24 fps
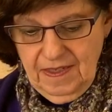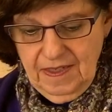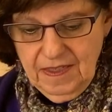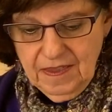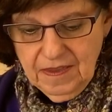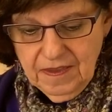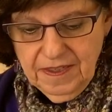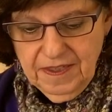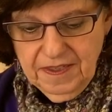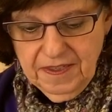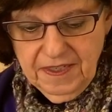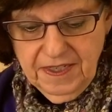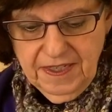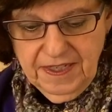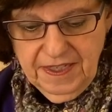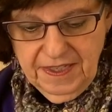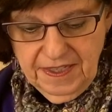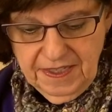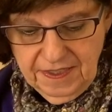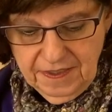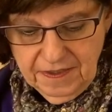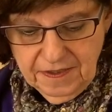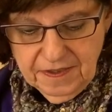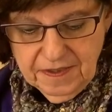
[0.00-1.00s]
Linda
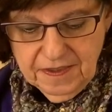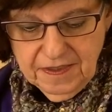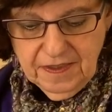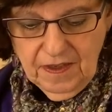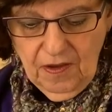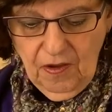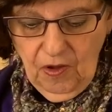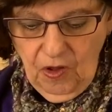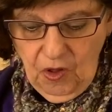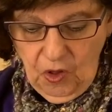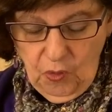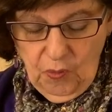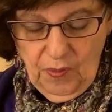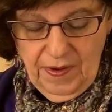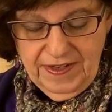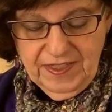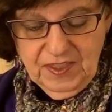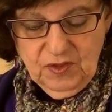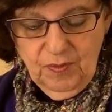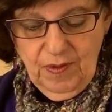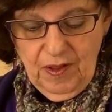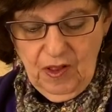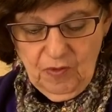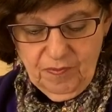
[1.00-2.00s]
is always
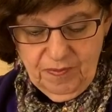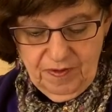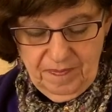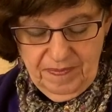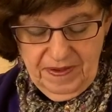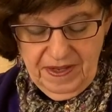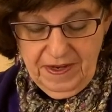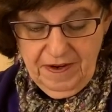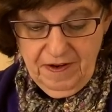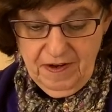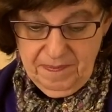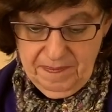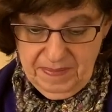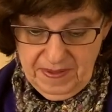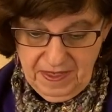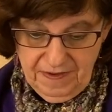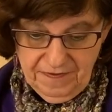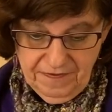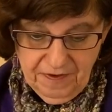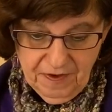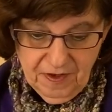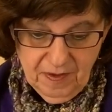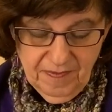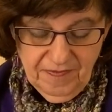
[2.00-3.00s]
well prepared. Be
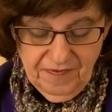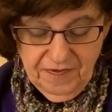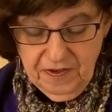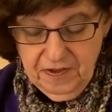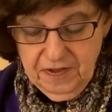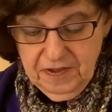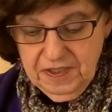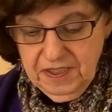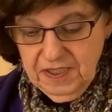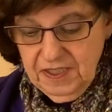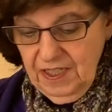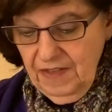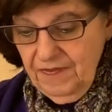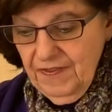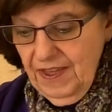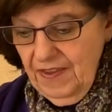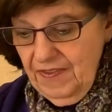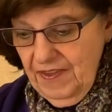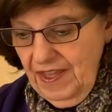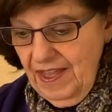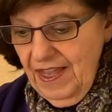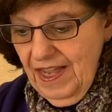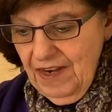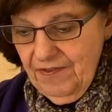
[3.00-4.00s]
verb first, then
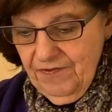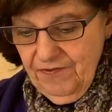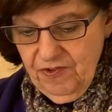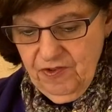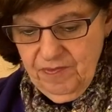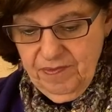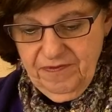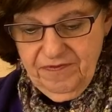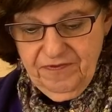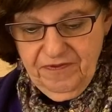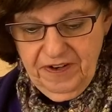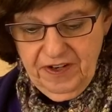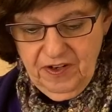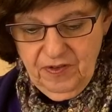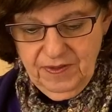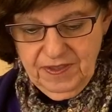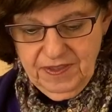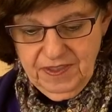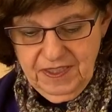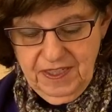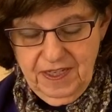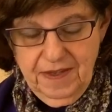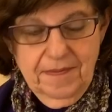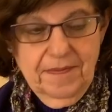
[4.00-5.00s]
the adverb of
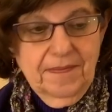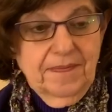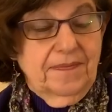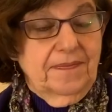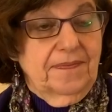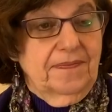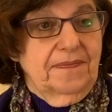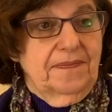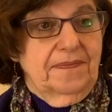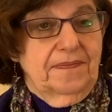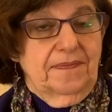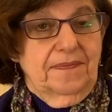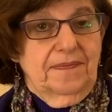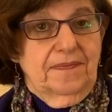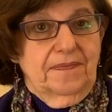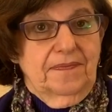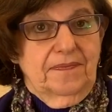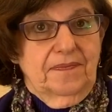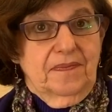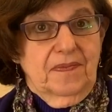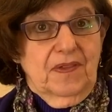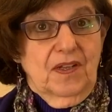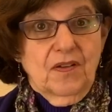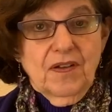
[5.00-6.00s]
frequency.
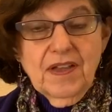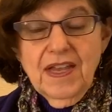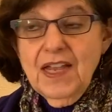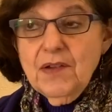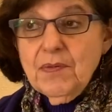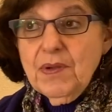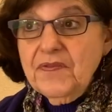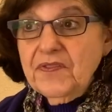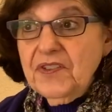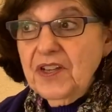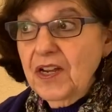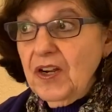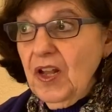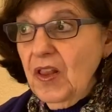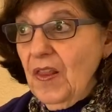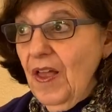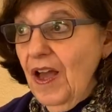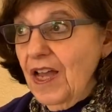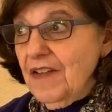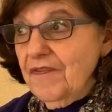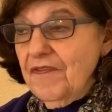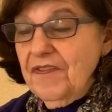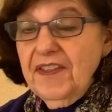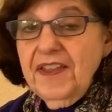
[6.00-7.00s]
Okay, we've done a
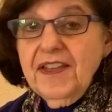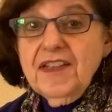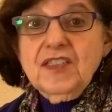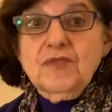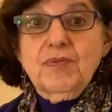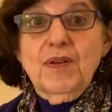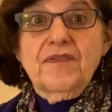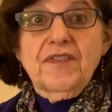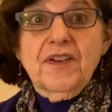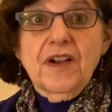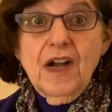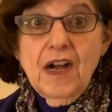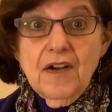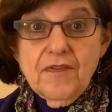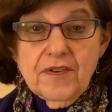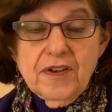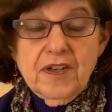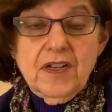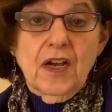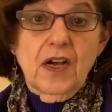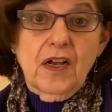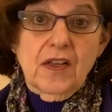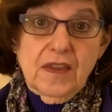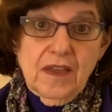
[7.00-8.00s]
lot of things. We've
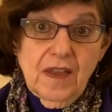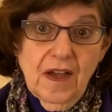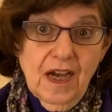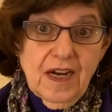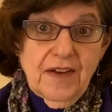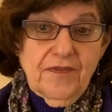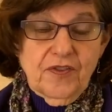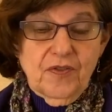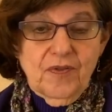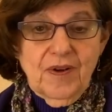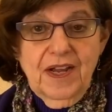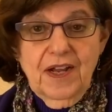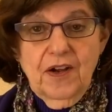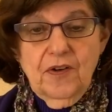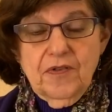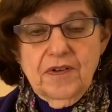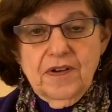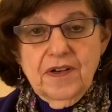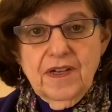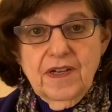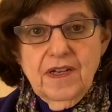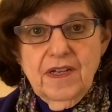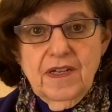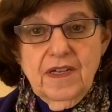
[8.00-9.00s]
covered a lot of ground.
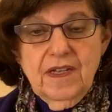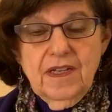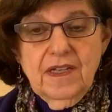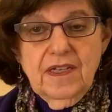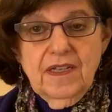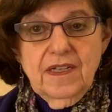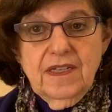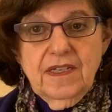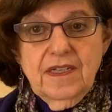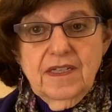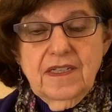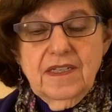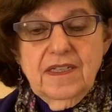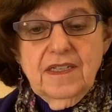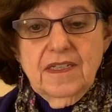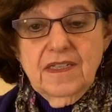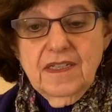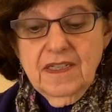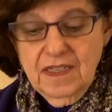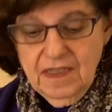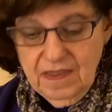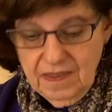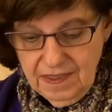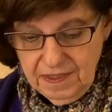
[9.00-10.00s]

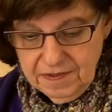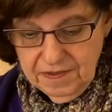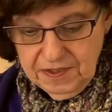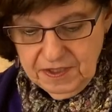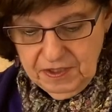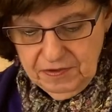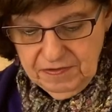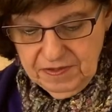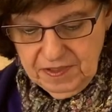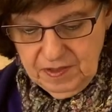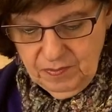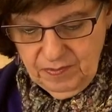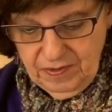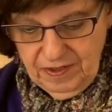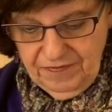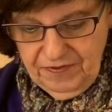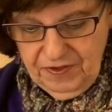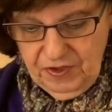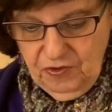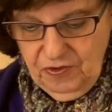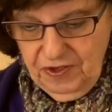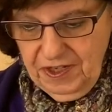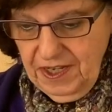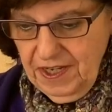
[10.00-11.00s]
Let's do some
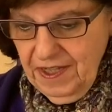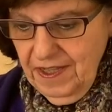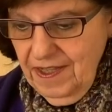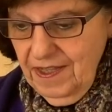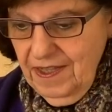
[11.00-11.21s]
reviewing.